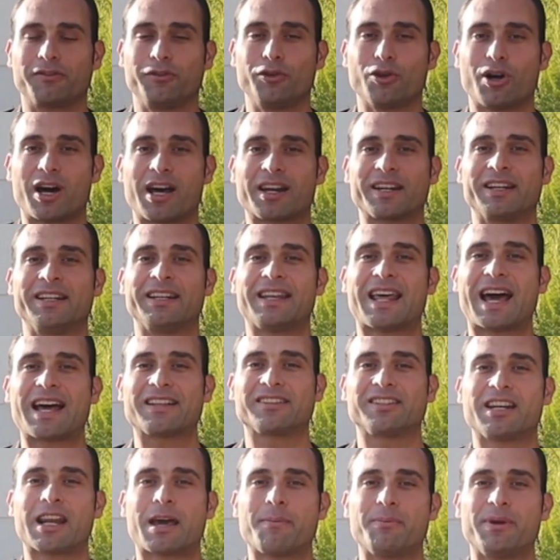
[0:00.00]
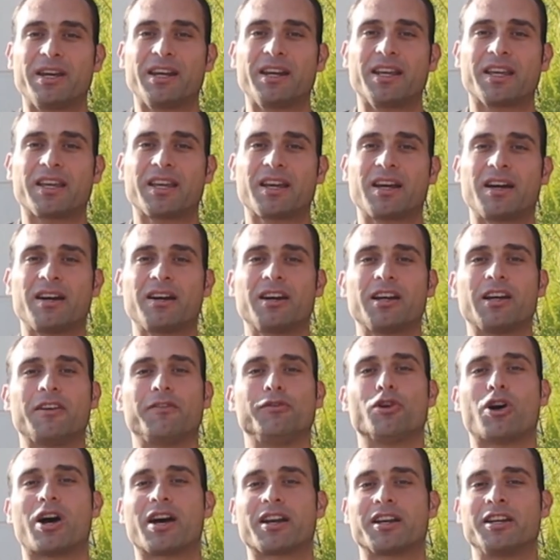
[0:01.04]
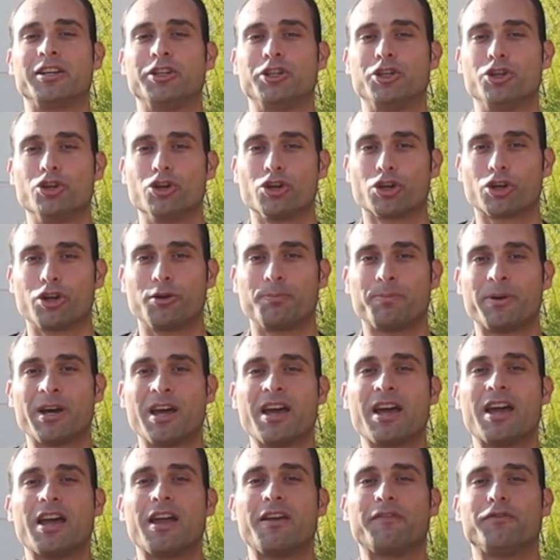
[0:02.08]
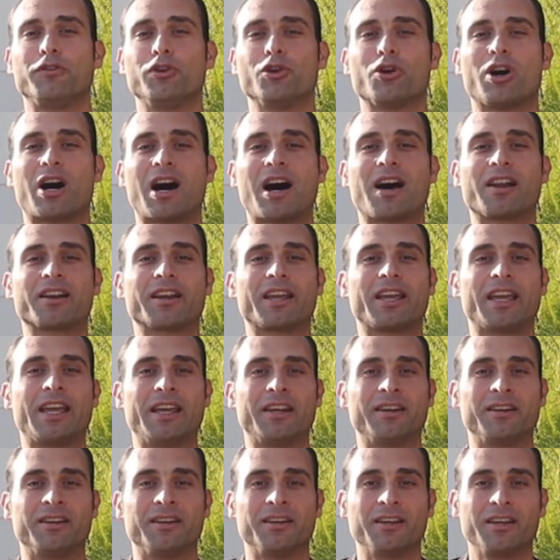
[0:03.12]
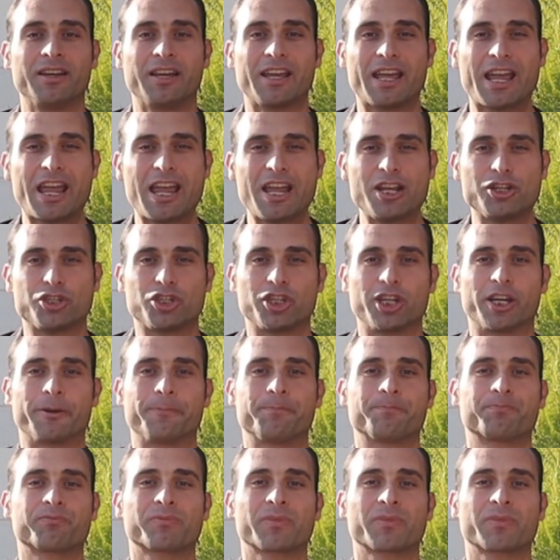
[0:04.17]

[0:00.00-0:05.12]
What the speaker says: If you are in Latin America, if you are in Europe, if you are in Asia.